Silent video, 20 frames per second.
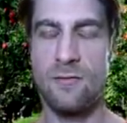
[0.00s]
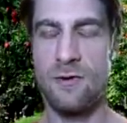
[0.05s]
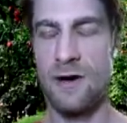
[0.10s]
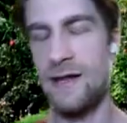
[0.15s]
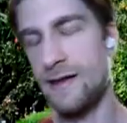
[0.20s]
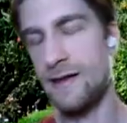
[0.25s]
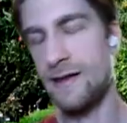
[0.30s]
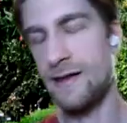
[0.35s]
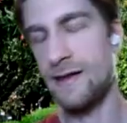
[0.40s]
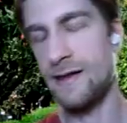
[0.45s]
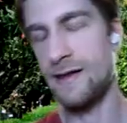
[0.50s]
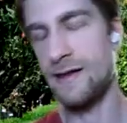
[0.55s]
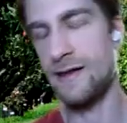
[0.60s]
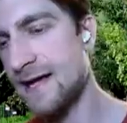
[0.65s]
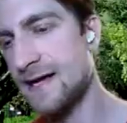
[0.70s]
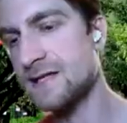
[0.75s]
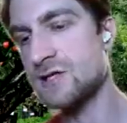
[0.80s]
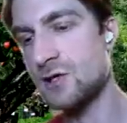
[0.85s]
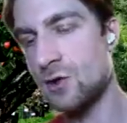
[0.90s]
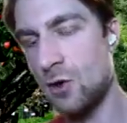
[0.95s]
right, like I
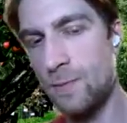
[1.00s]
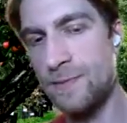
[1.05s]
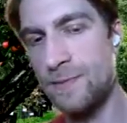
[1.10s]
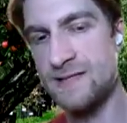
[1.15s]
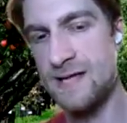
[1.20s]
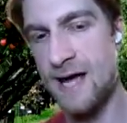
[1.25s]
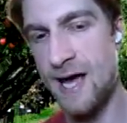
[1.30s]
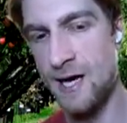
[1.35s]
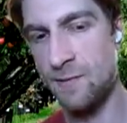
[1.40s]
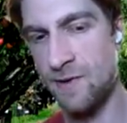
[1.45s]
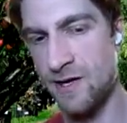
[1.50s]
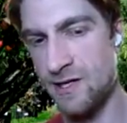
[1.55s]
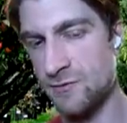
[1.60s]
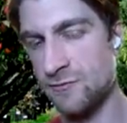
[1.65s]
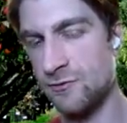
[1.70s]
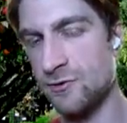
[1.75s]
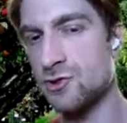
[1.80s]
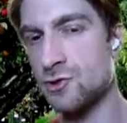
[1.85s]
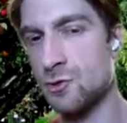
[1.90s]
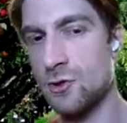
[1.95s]
said, it's an open
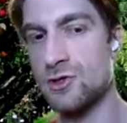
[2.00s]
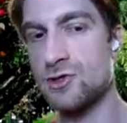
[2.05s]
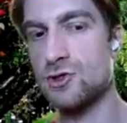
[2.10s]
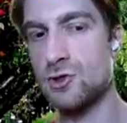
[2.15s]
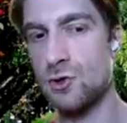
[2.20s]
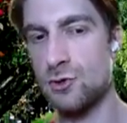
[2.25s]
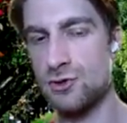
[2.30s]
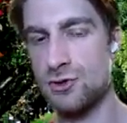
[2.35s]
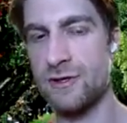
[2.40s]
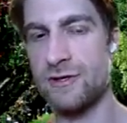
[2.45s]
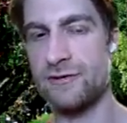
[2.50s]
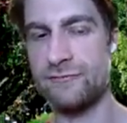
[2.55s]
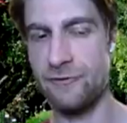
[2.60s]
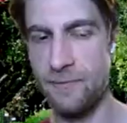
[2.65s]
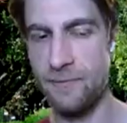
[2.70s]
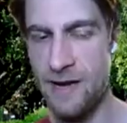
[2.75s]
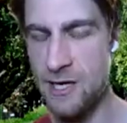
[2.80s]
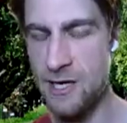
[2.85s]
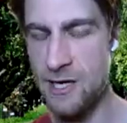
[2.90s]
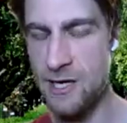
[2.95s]
database for storing social
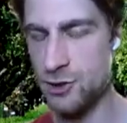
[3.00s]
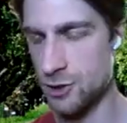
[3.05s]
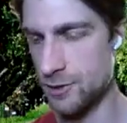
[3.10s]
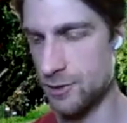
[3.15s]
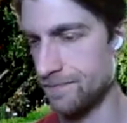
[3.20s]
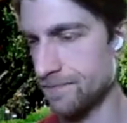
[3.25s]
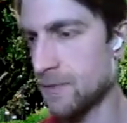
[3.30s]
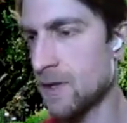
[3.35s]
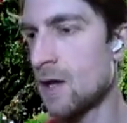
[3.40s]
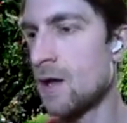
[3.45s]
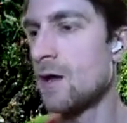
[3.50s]
information.